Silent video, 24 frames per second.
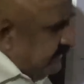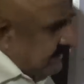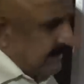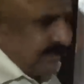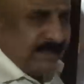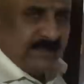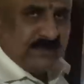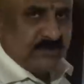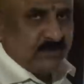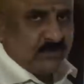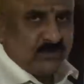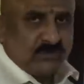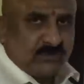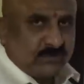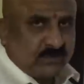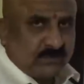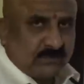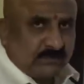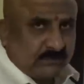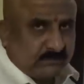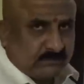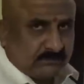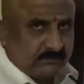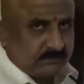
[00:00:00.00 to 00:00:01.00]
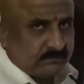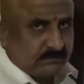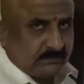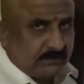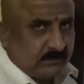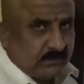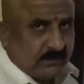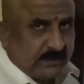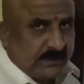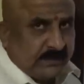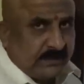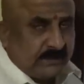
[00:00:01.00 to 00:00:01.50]
sight is 10th house.
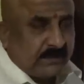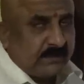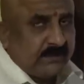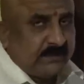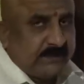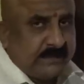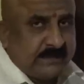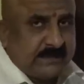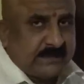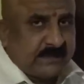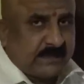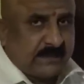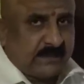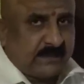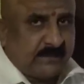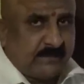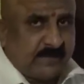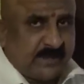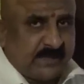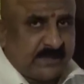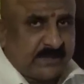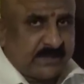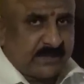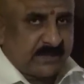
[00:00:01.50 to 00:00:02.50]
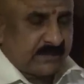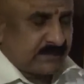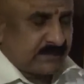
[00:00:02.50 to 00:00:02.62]
Okay, these are the